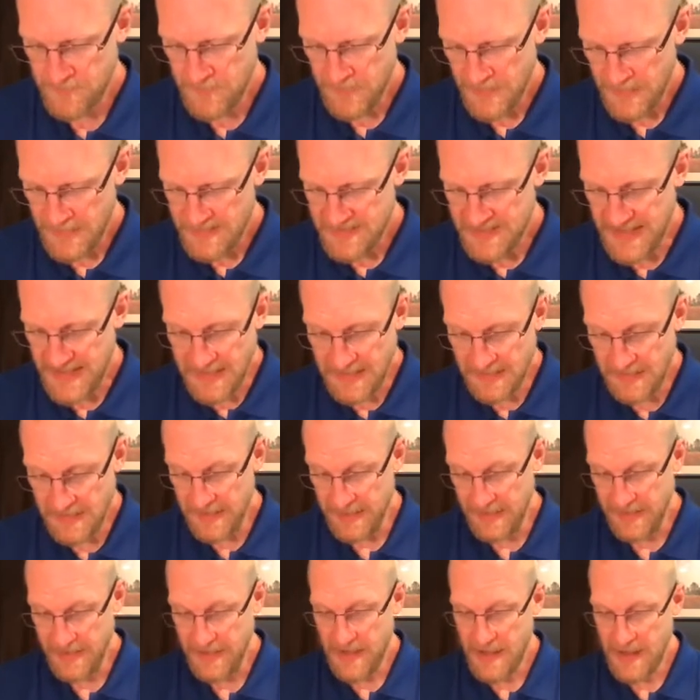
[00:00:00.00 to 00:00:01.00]

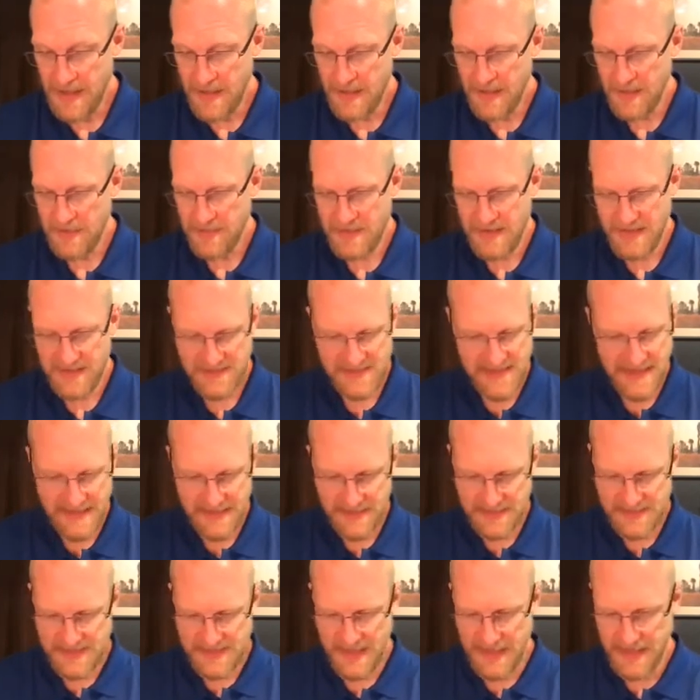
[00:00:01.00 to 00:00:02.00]
Secondly, his
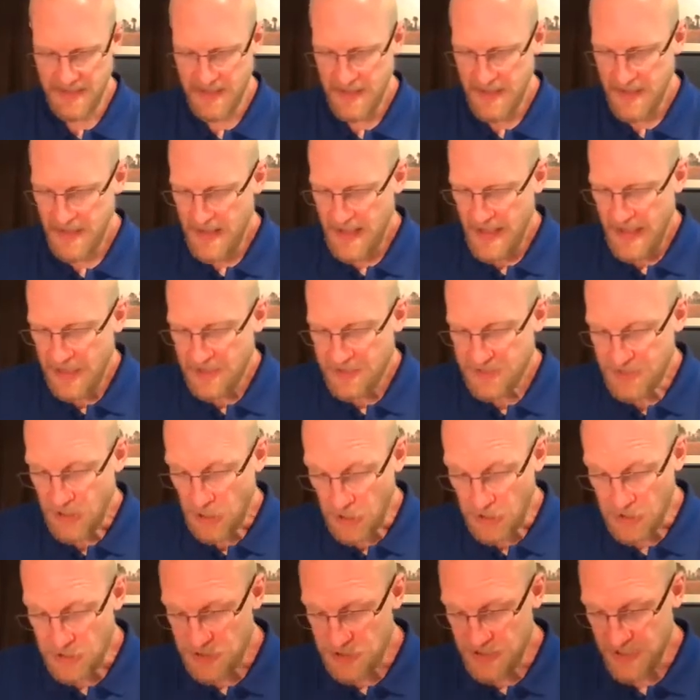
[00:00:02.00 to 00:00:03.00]
second son,
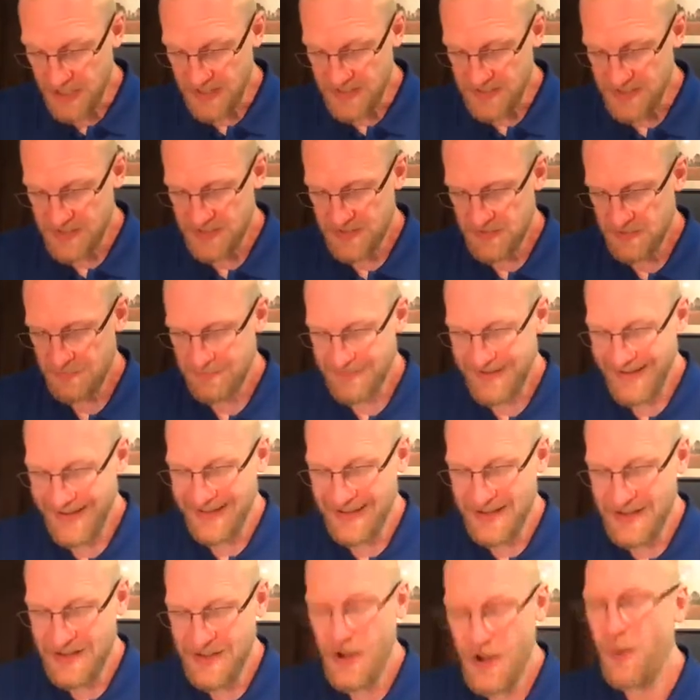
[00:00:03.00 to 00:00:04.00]
Tarshish, right?
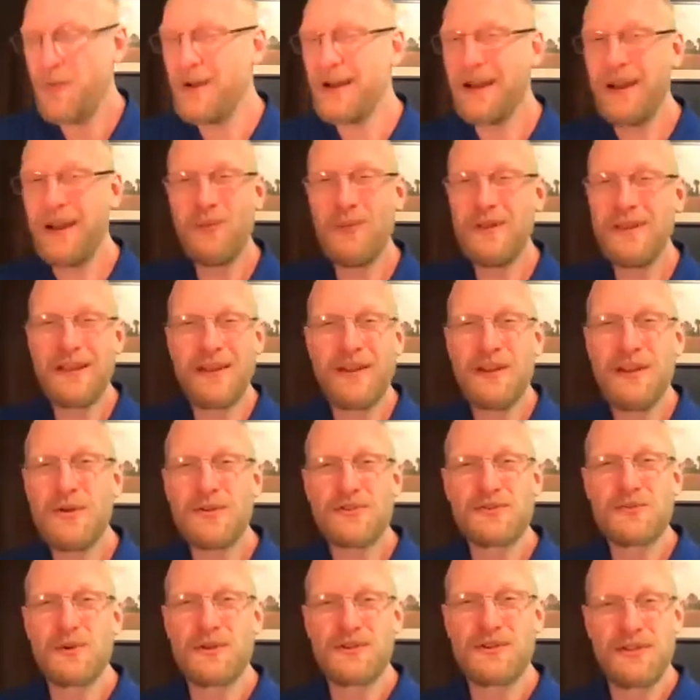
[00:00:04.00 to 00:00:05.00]
Nobody really
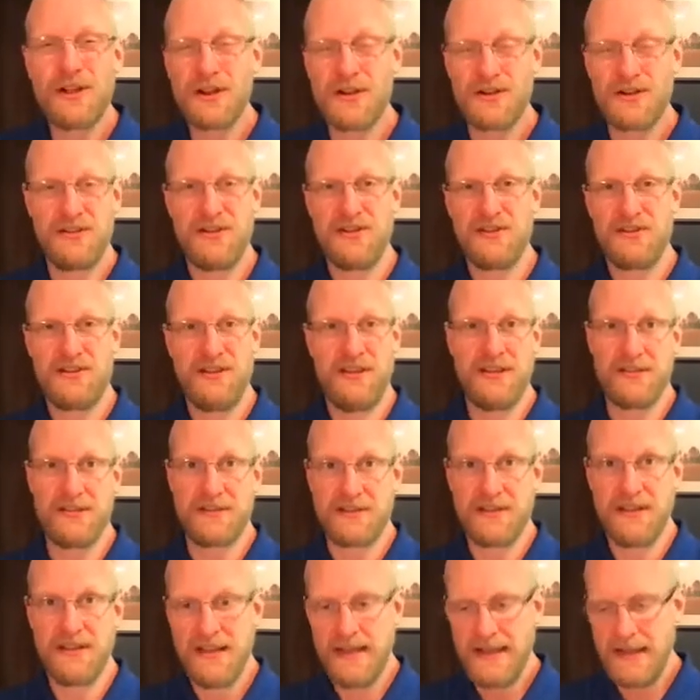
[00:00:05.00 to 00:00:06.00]
knows where Tarshish
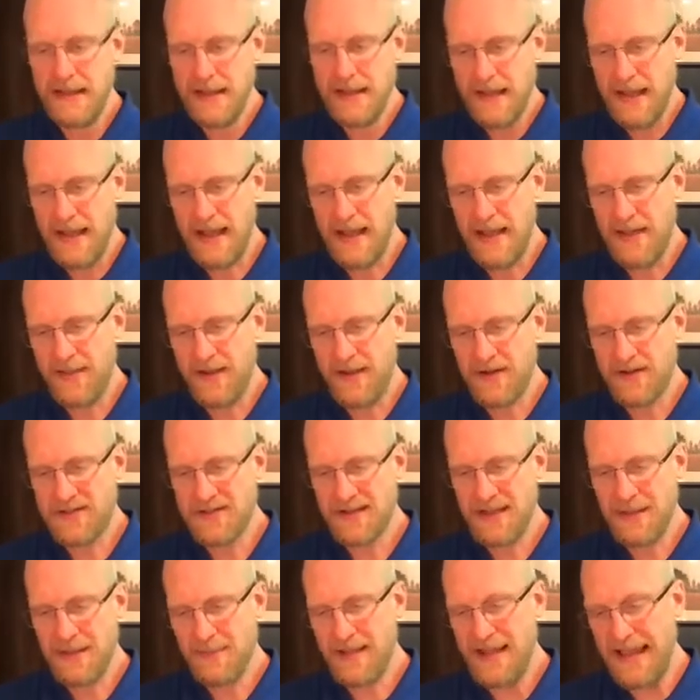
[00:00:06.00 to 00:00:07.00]
is. There are
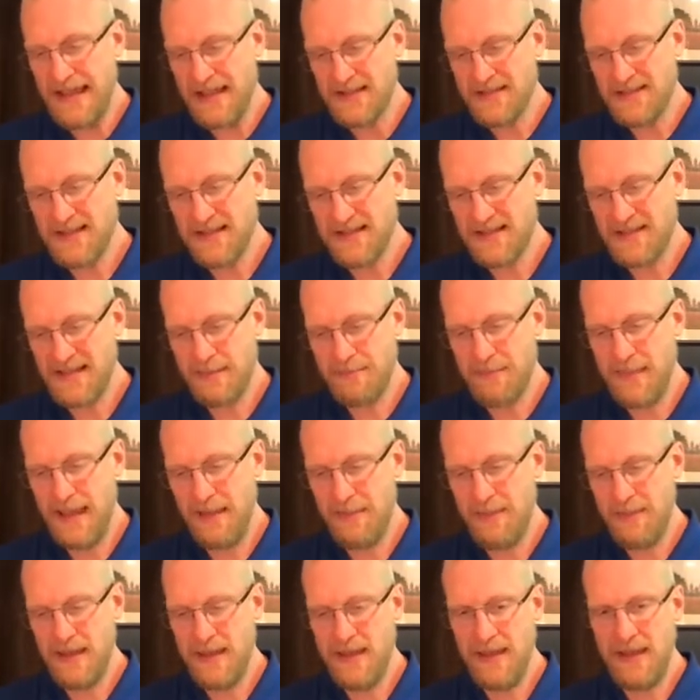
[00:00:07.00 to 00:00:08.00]
some guesses that
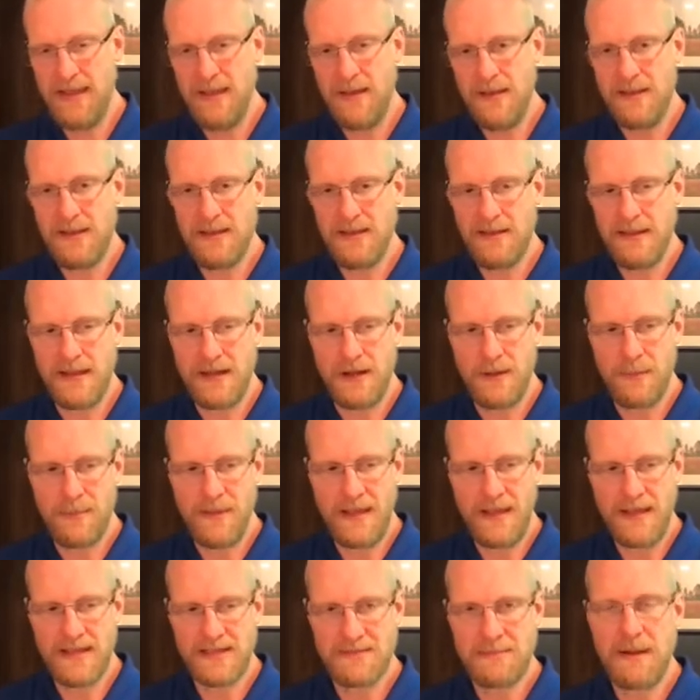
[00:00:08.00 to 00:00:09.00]
maybe he, you know,
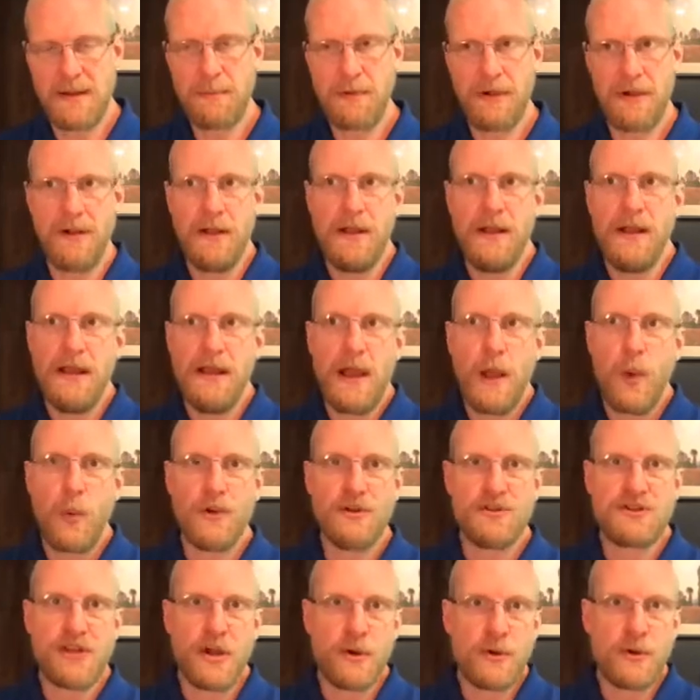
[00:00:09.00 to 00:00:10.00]
because remember
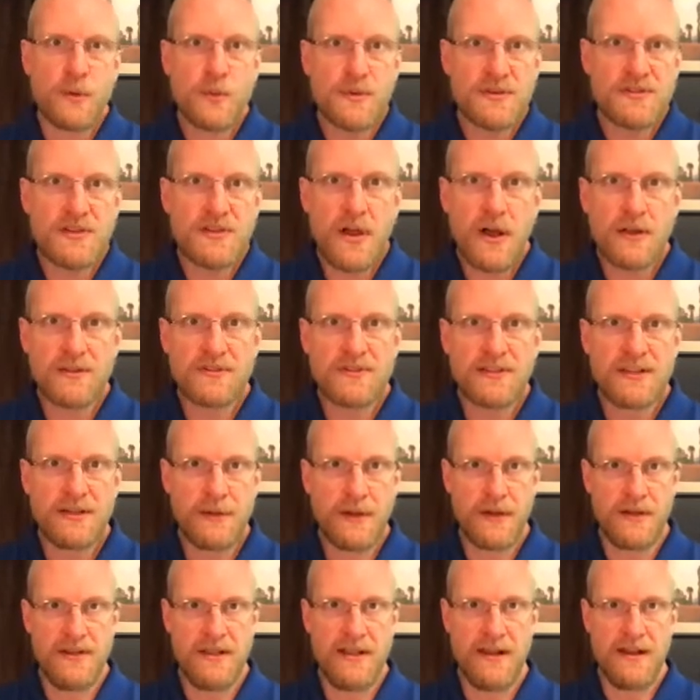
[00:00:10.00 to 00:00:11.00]
when Jonah was called to go
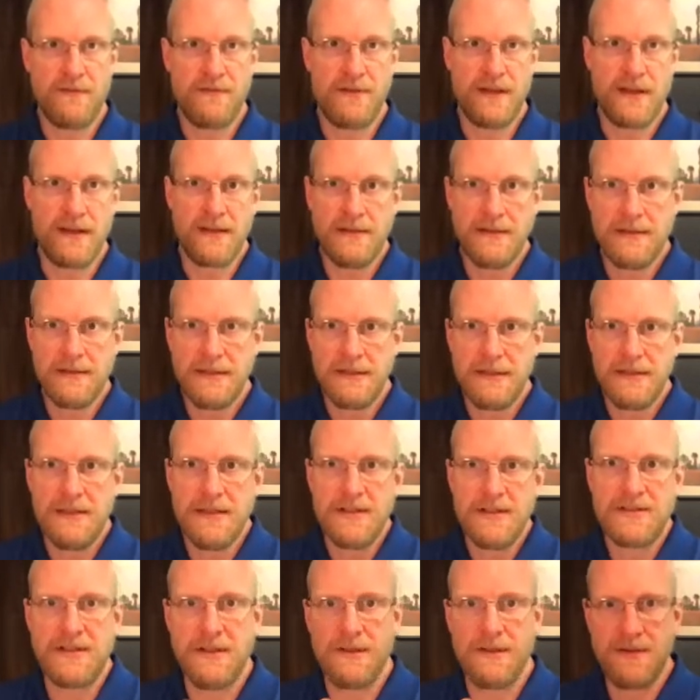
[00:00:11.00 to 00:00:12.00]
to Nineveh.
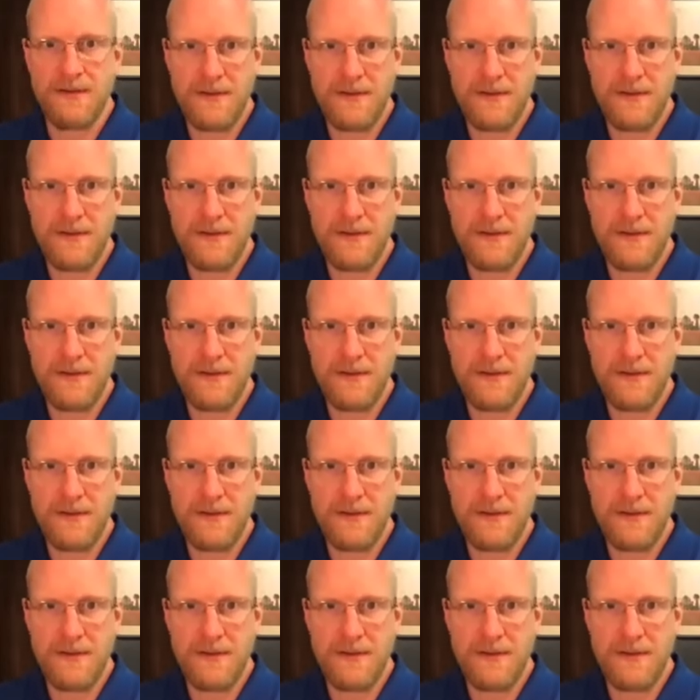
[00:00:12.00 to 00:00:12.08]
So